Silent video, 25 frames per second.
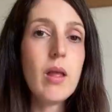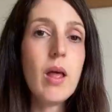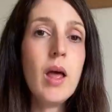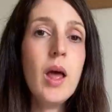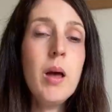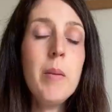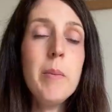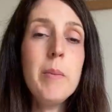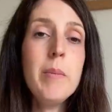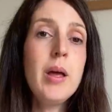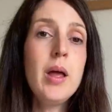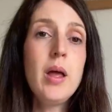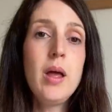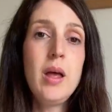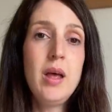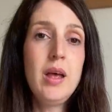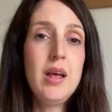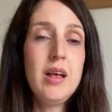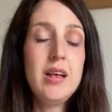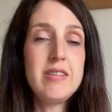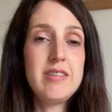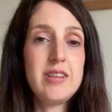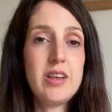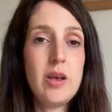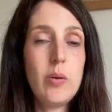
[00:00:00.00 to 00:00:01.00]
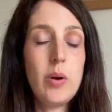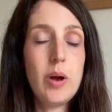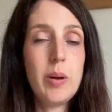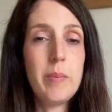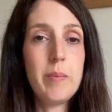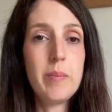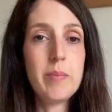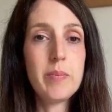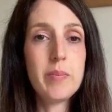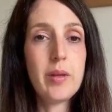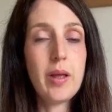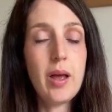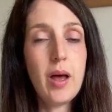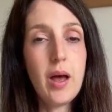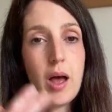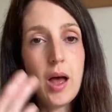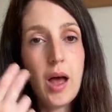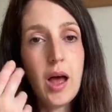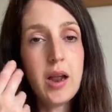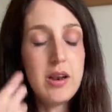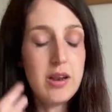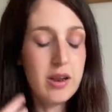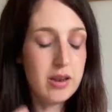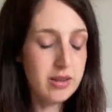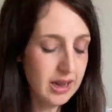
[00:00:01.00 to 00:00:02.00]
Um, so um,
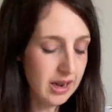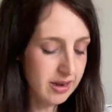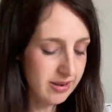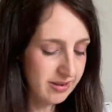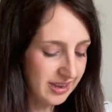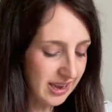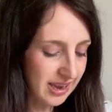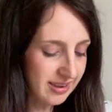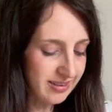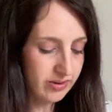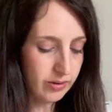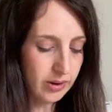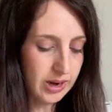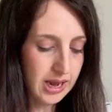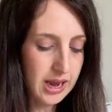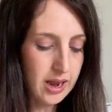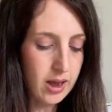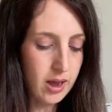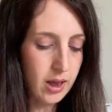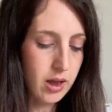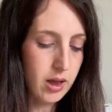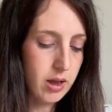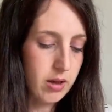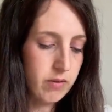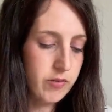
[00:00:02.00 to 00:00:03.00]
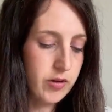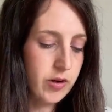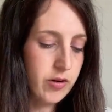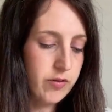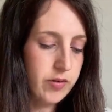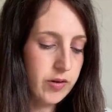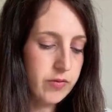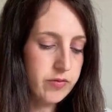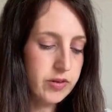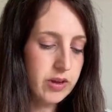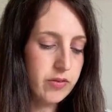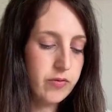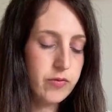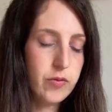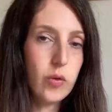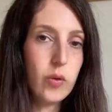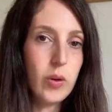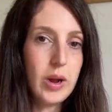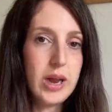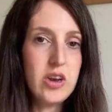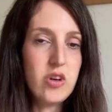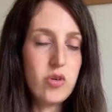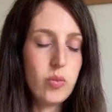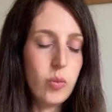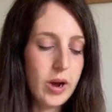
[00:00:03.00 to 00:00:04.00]
and it says on here, for a 54
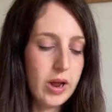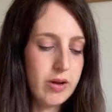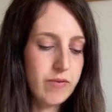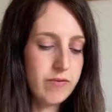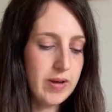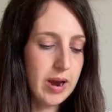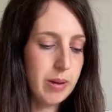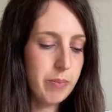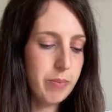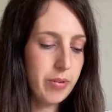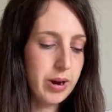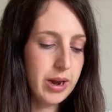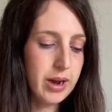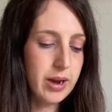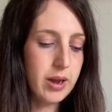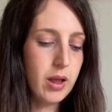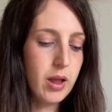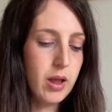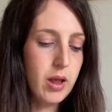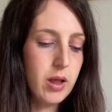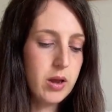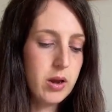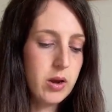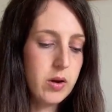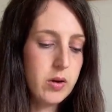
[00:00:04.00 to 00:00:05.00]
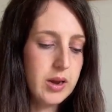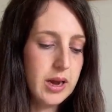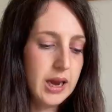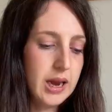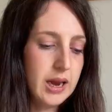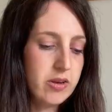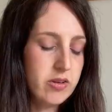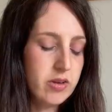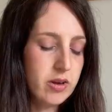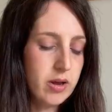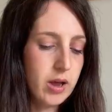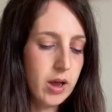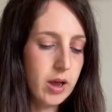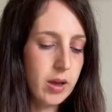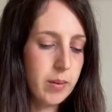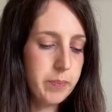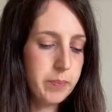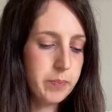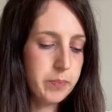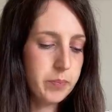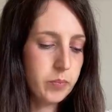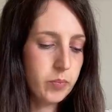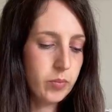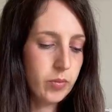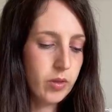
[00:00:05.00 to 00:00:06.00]
inch wide fabric, you need
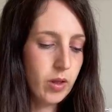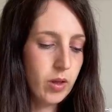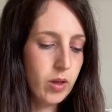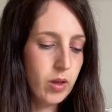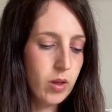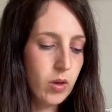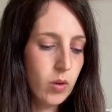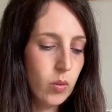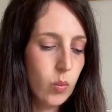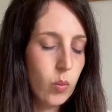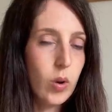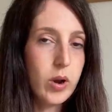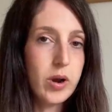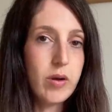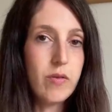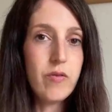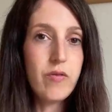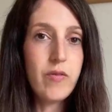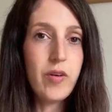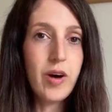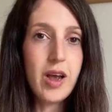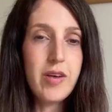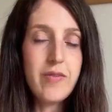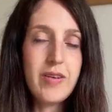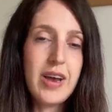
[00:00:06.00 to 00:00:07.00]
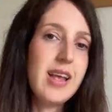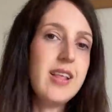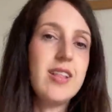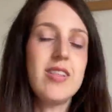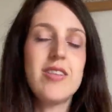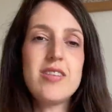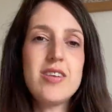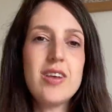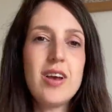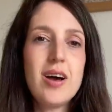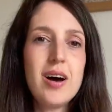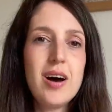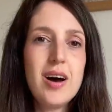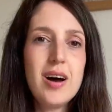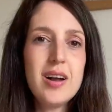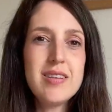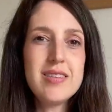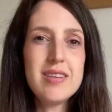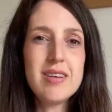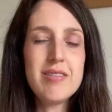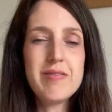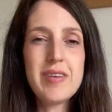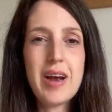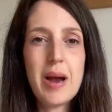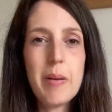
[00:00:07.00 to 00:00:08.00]
um, one and five eighths yards
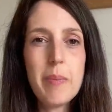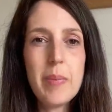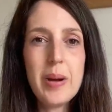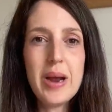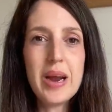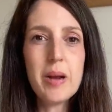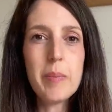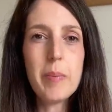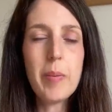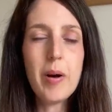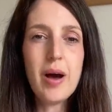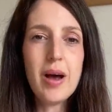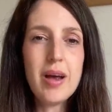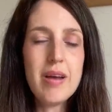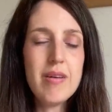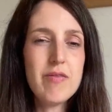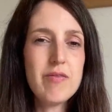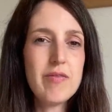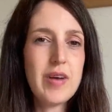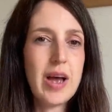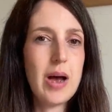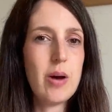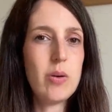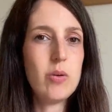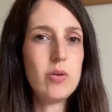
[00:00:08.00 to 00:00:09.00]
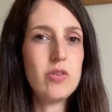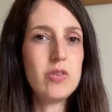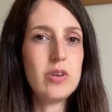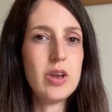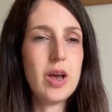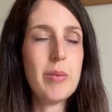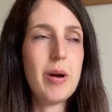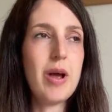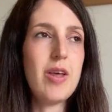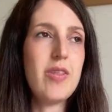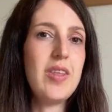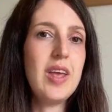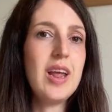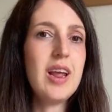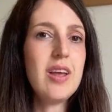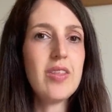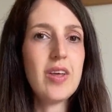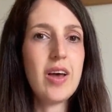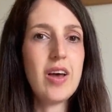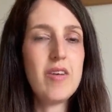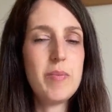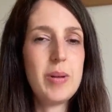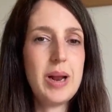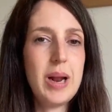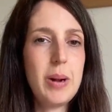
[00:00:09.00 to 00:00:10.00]
of fabric but I've found and um, I think that
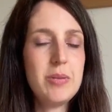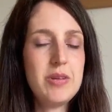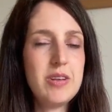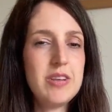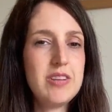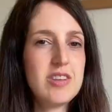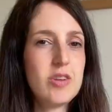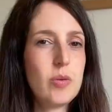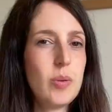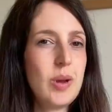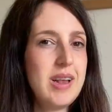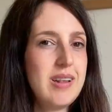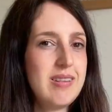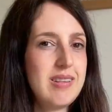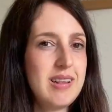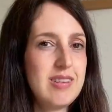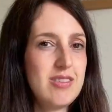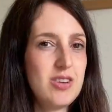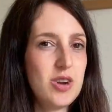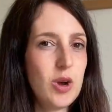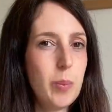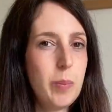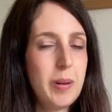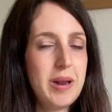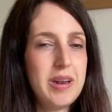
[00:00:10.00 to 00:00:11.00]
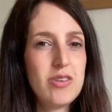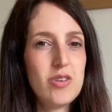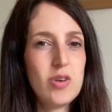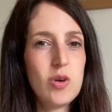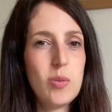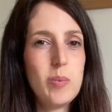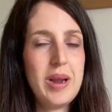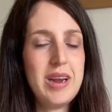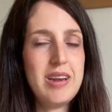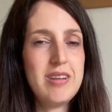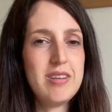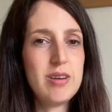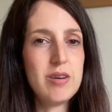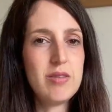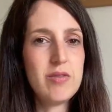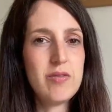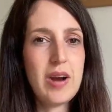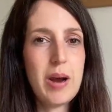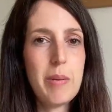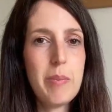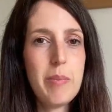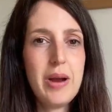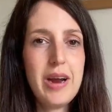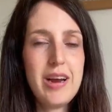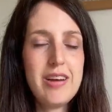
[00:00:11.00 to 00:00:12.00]
I've been able to squeeze this top into a metre of
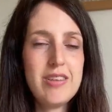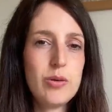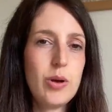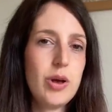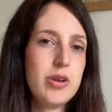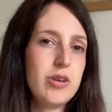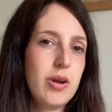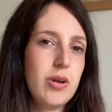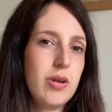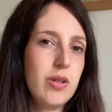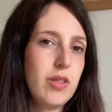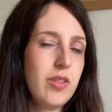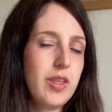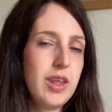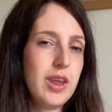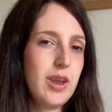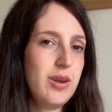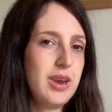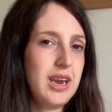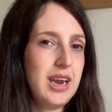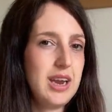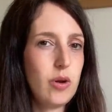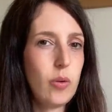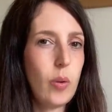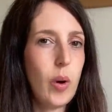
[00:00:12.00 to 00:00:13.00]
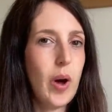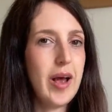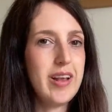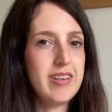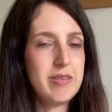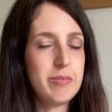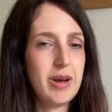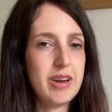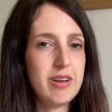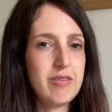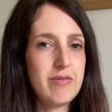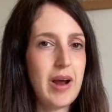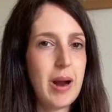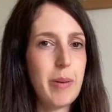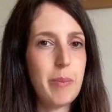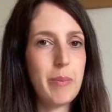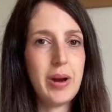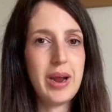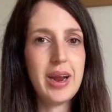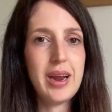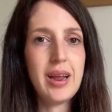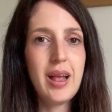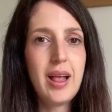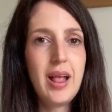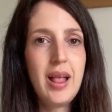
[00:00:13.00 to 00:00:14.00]
fabric so I don't think you need quite as much
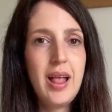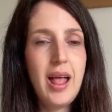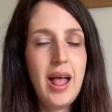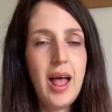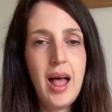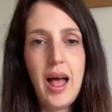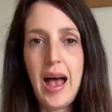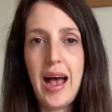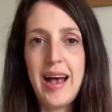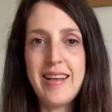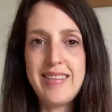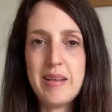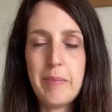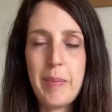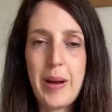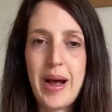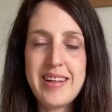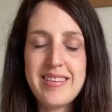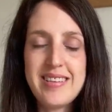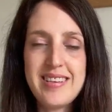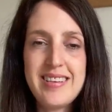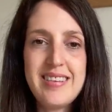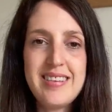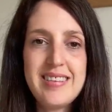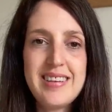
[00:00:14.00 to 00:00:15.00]
fabric as the pattern